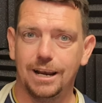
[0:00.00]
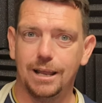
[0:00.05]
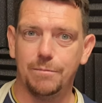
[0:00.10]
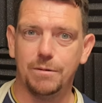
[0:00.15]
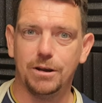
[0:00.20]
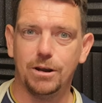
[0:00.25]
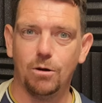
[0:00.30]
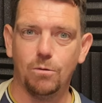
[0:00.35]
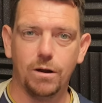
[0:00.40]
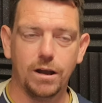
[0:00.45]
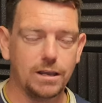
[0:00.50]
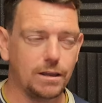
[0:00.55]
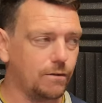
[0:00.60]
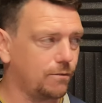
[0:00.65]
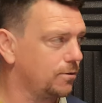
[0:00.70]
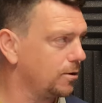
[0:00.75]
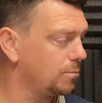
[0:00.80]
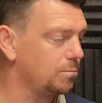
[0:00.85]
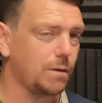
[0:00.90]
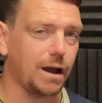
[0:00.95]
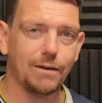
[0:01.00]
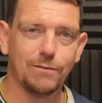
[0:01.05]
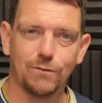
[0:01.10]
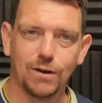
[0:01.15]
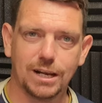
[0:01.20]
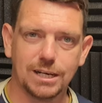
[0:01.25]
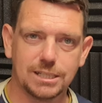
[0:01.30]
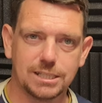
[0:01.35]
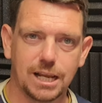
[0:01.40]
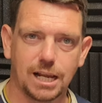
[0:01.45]
let me know where you're from, my
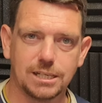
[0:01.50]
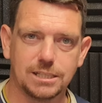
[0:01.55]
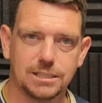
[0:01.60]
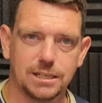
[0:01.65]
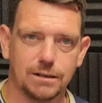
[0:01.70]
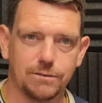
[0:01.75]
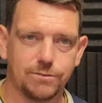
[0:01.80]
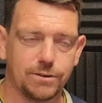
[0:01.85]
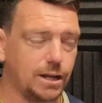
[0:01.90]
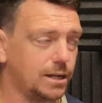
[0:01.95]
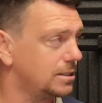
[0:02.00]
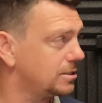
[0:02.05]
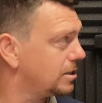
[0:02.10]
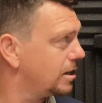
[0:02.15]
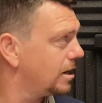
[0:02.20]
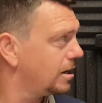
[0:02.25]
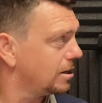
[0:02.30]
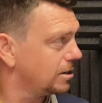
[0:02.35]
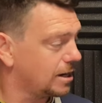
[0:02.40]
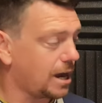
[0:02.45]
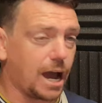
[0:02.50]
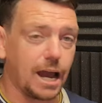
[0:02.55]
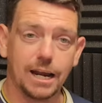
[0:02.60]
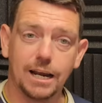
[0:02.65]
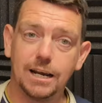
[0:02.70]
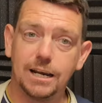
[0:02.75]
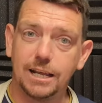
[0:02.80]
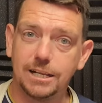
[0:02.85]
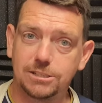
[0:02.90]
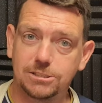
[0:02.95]
fantastic friends.
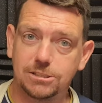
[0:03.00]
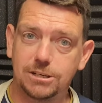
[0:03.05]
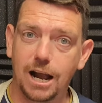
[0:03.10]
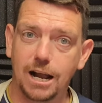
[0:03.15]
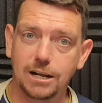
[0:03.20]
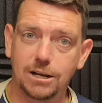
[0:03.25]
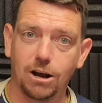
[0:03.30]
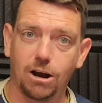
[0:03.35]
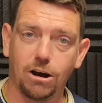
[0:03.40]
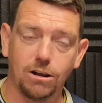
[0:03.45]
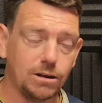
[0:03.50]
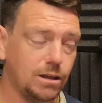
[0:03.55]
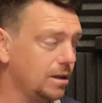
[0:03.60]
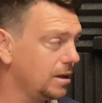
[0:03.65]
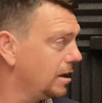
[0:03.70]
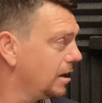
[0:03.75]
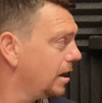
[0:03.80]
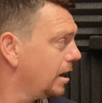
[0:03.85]
Right, let's crack on.